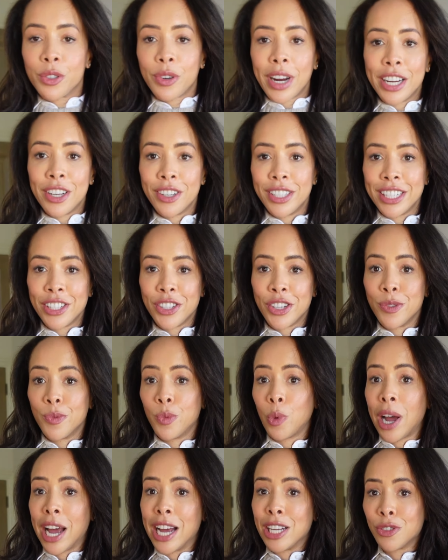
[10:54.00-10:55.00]
Great condition,
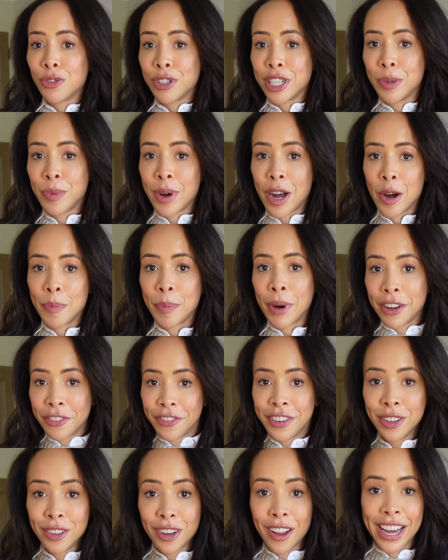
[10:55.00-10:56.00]
wears really well. But I
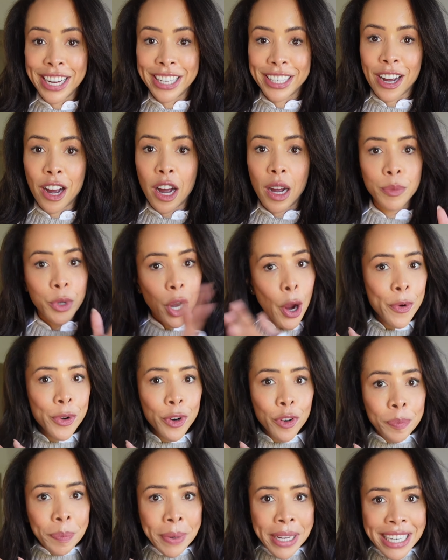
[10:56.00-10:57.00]
feel like I'm going
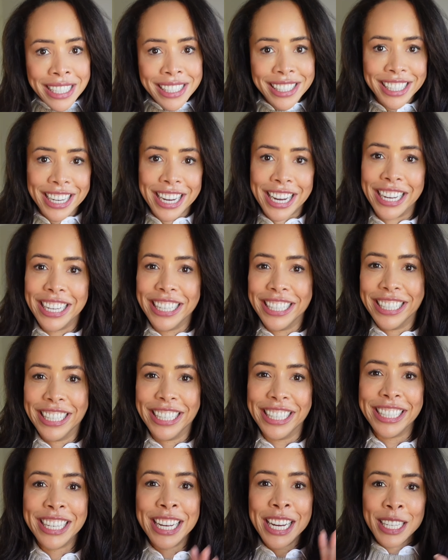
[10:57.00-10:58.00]
off piste here.
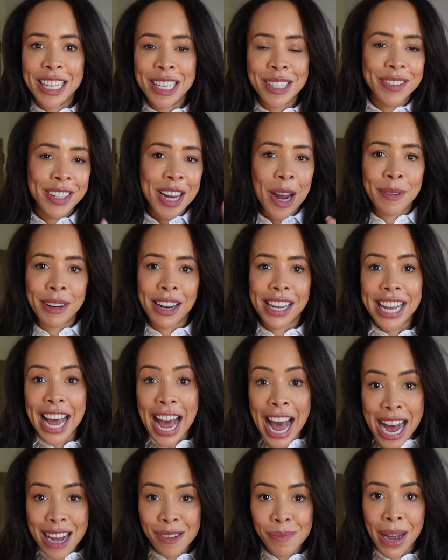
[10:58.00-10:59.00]
It's becoming like a
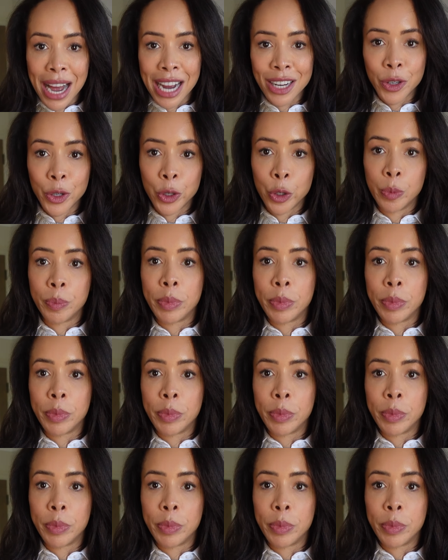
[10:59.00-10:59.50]
handbag haul.